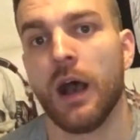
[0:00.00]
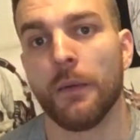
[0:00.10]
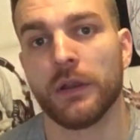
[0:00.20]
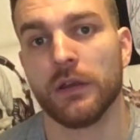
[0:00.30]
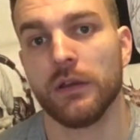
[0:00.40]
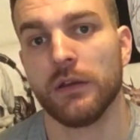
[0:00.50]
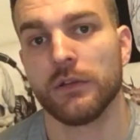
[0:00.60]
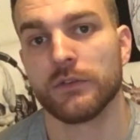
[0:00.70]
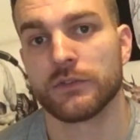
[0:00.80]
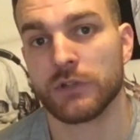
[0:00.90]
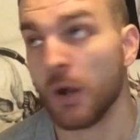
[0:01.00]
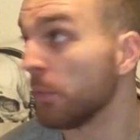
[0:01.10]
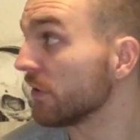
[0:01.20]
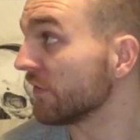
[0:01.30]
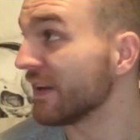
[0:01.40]
I'm going to start
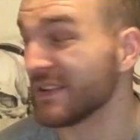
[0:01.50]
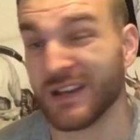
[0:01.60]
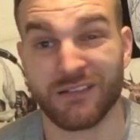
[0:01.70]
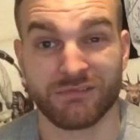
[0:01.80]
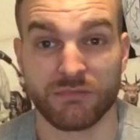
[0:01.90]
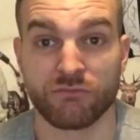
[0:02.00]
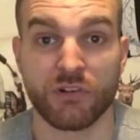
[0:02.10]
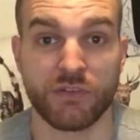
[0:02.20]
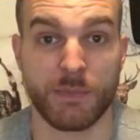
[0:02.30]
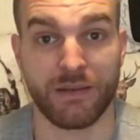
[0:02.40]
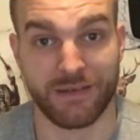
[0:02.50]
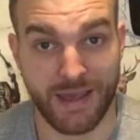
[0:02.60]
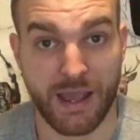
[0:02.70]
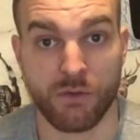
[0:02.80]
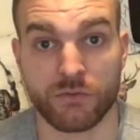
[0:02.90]
putting the feelers out roughly about
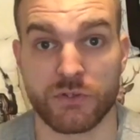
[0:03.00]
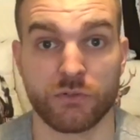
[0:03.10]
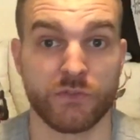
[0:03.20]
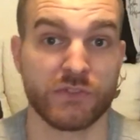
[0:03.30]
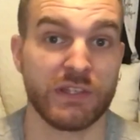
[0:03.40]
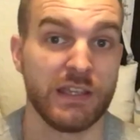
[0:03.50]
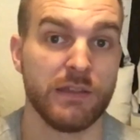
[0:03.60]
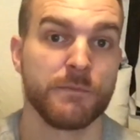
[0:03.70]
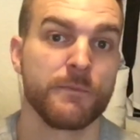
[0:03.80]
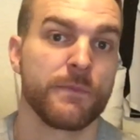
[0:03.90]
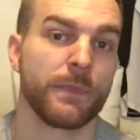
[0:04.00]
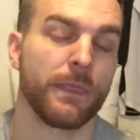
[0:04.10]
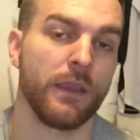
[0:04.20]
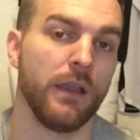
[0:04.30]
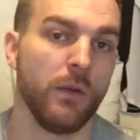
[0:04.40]
now to sort of see
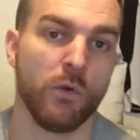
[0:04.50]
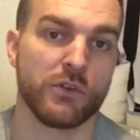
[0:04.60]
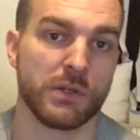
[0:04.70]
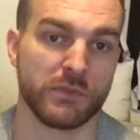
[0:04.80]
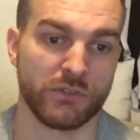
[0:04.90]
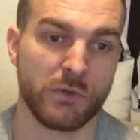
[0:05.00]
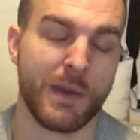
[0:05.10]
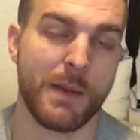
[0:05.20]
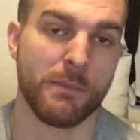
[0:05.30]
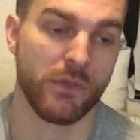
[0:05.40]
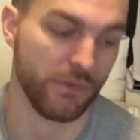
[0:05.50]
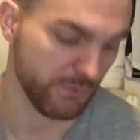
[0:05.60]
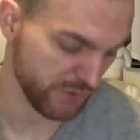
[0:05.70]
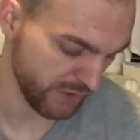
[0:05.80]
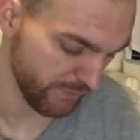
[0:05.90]
what jobs are. So we're about a month,
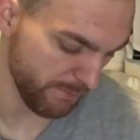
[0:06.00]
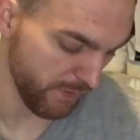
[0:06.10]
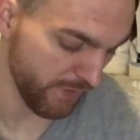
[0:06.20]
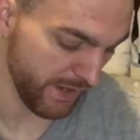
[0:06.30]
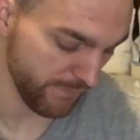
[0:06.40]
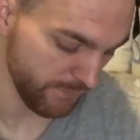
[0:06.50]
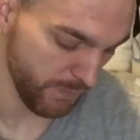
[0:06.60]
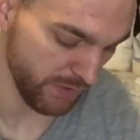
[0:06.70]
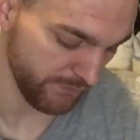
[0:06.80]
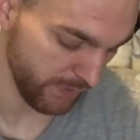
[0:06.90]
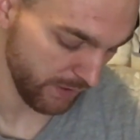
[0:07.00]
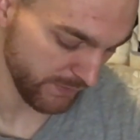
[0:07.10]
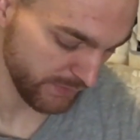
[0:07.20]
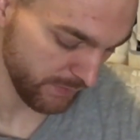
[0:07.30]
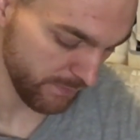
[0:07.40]
we're just over a month out from when I fly,
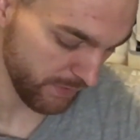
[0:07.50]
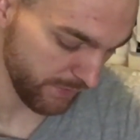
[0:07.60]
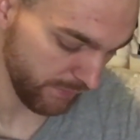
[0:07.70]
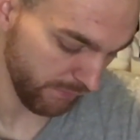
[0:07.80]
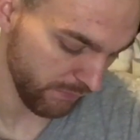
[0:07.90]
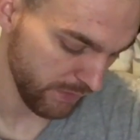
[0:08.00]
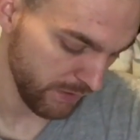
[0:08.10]
so a month and